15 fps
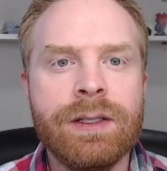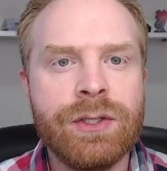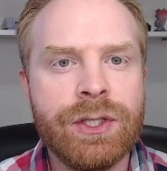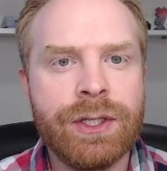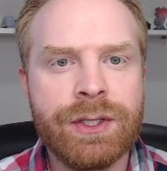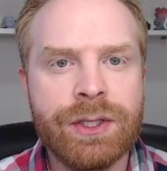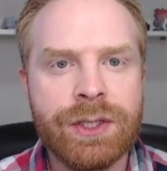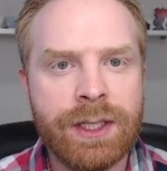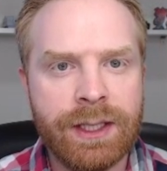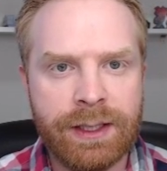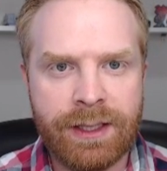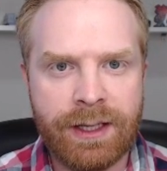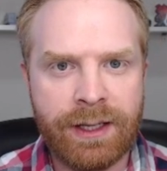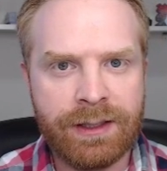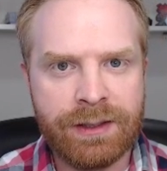just in
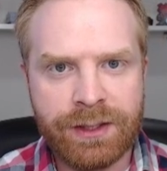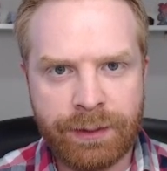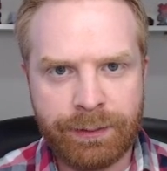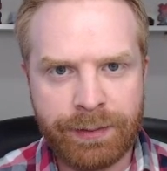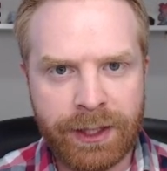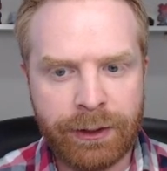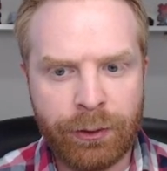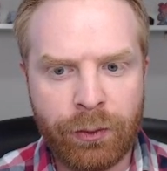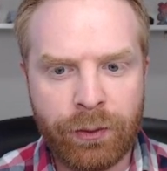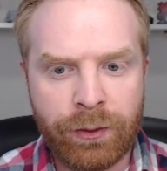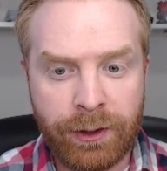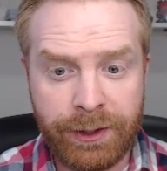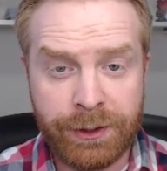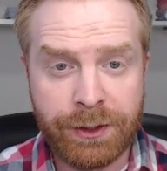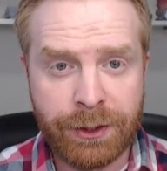case something
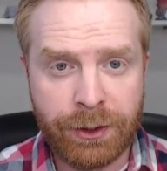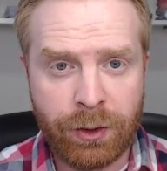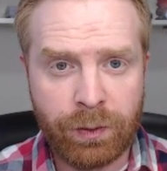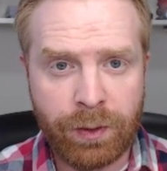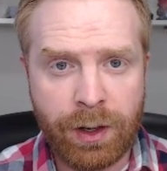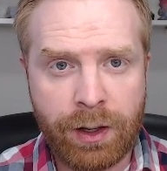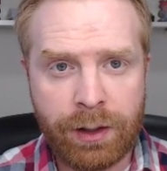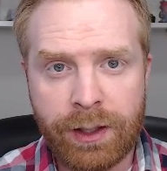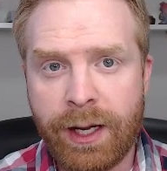is to go wrong.